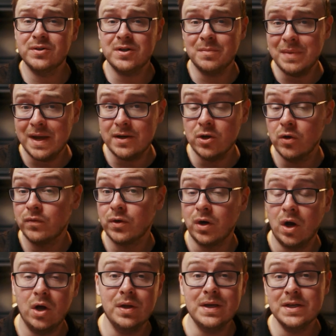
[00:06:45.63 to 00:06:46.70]
the demand
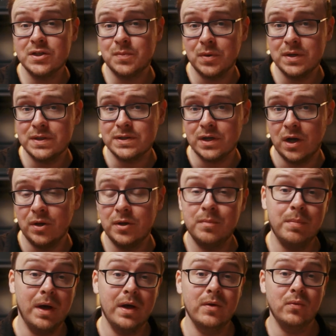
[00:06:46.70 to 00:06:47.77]
overall is pretty
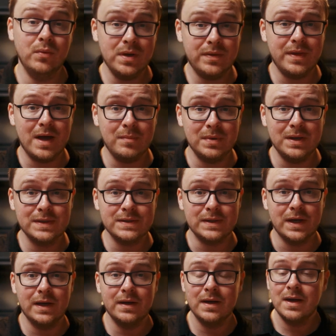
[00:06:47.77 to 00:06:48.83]
solid, but with that being
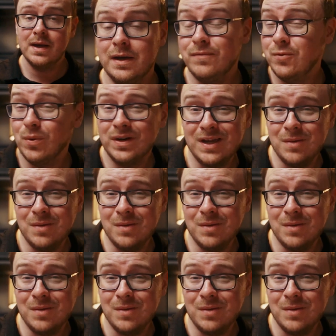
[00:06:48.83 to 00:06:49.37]
said, if you want to